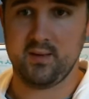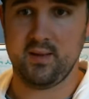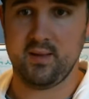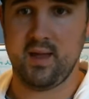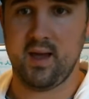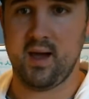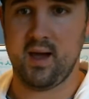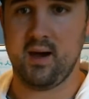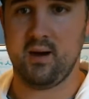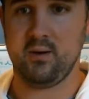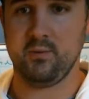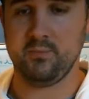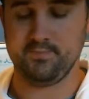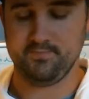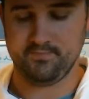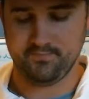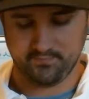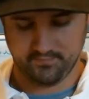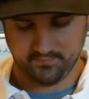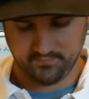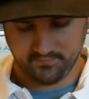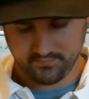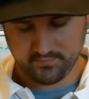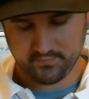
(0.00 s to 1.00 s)
Now,
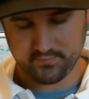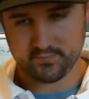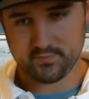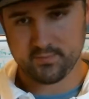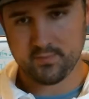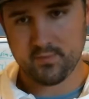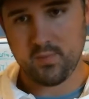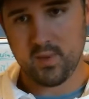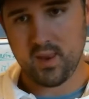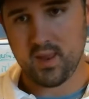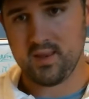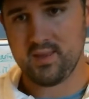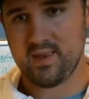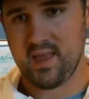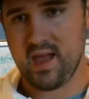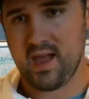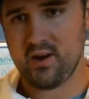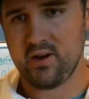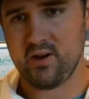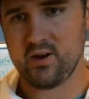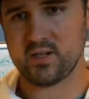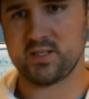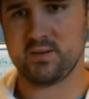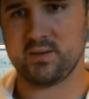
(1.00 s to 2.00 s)

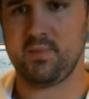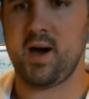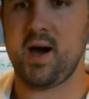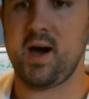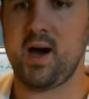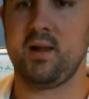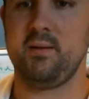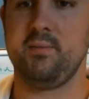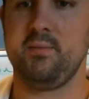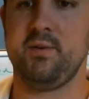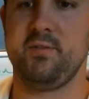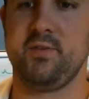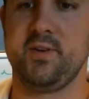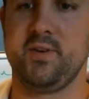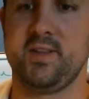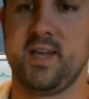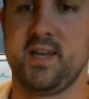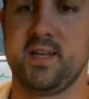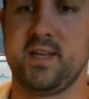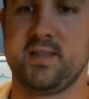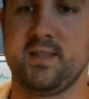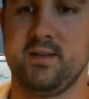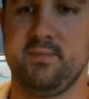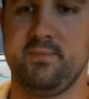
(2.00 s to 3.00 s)
down here at the bottom, if we
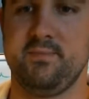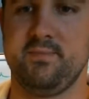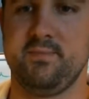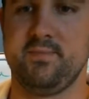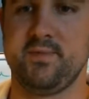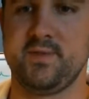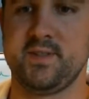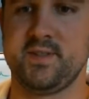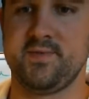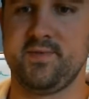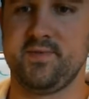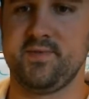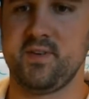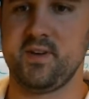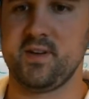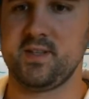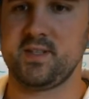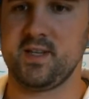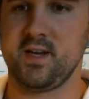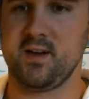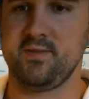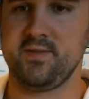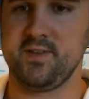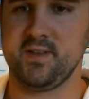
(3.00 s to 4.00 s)
take the
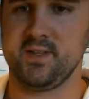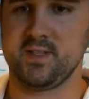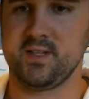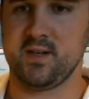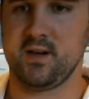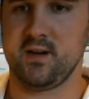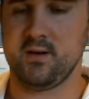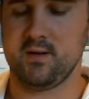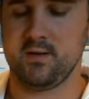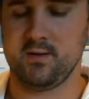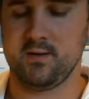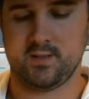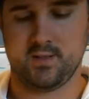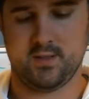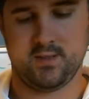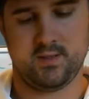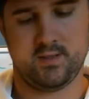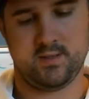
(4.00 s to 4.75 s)
front off this heart,